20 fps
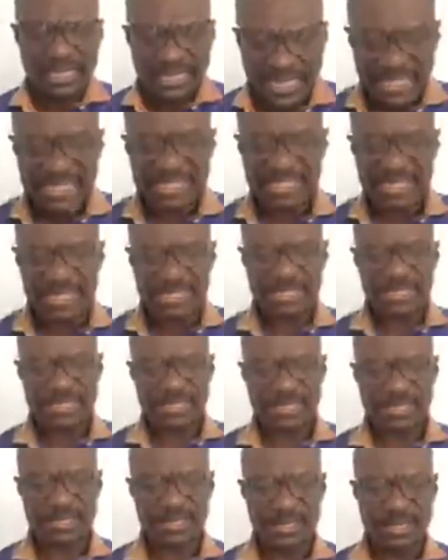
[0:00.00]
this
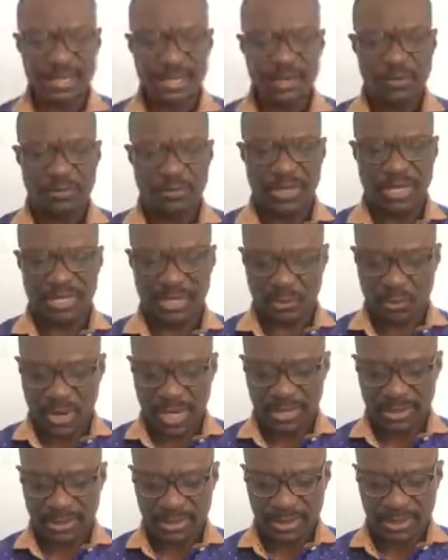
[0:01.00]
Jesus be the
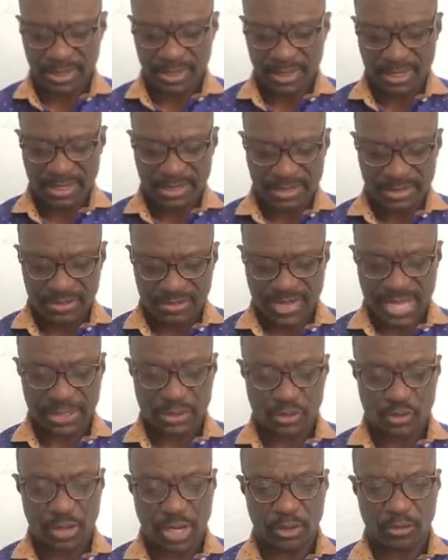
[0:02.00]
one
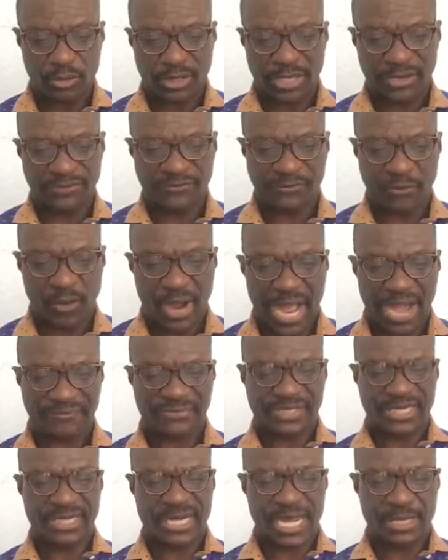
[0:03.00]
that you are looking for.
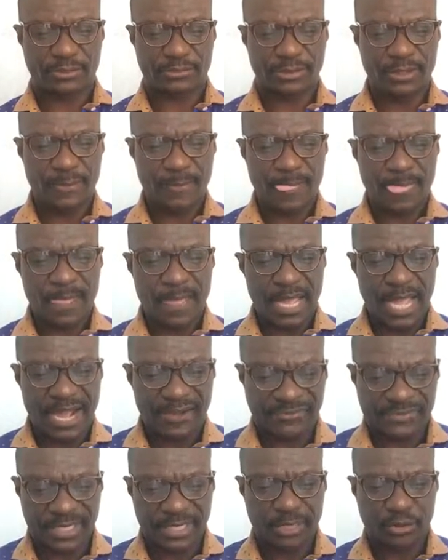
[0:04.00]
After that,
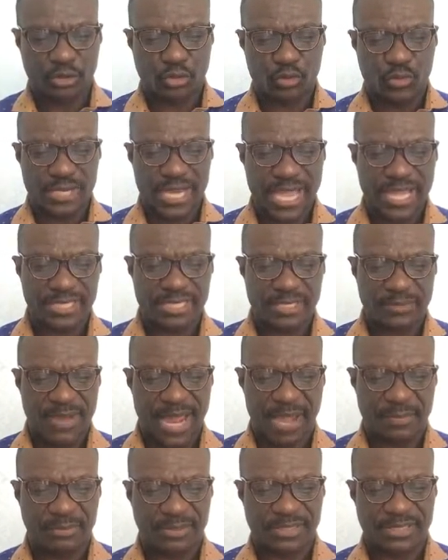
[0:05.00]
after the two days, the
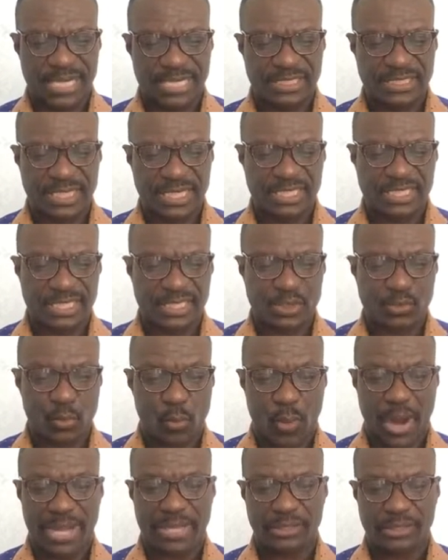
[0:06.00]
Bible says Jesus
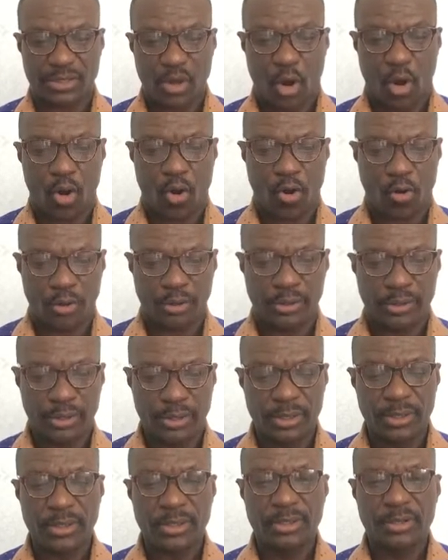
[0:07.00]
went on
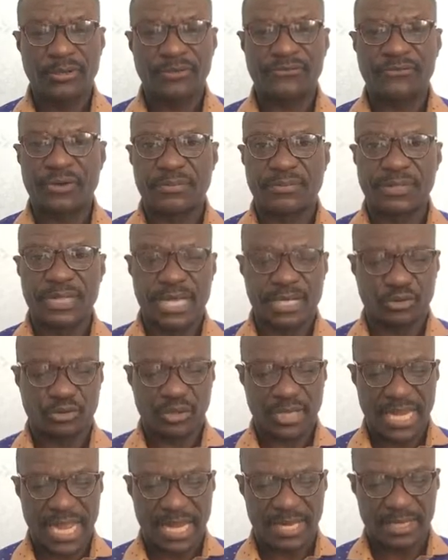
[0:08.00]
from there
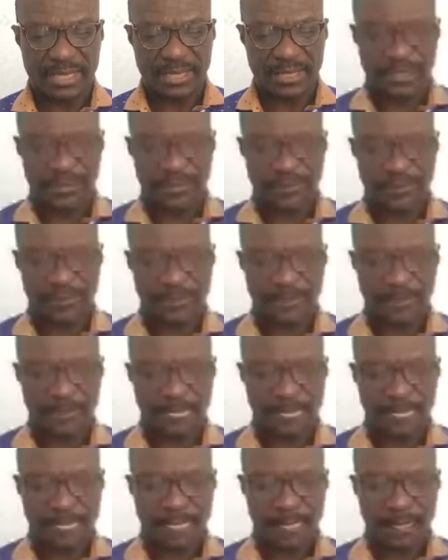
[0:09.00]
to Galilee.
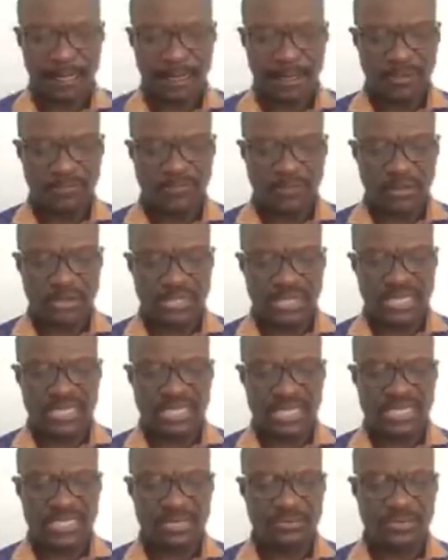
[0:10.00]
For
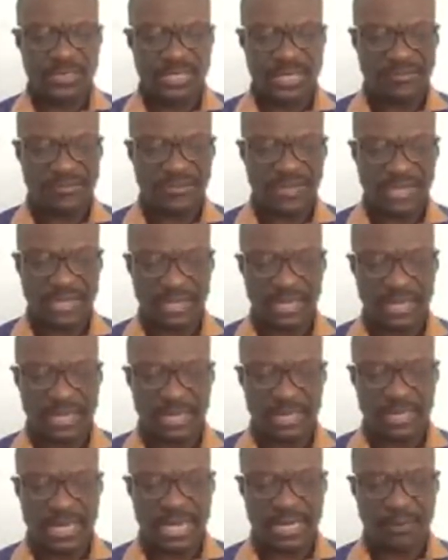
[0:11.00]
Jesus himself
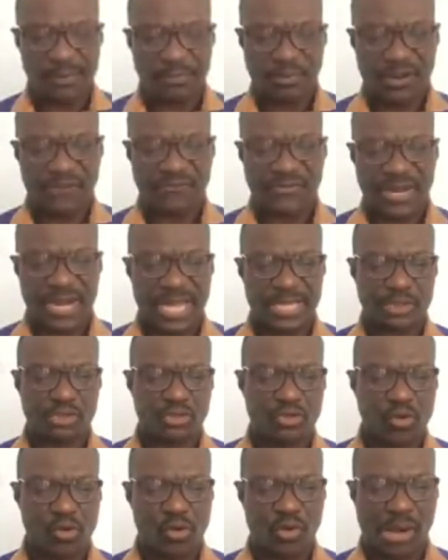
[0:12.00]
declared that a prophet
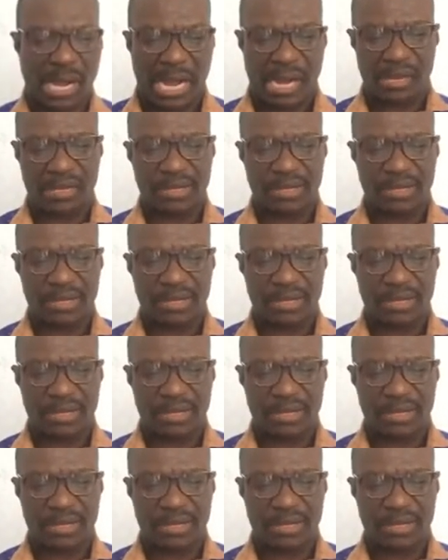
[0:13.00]
has no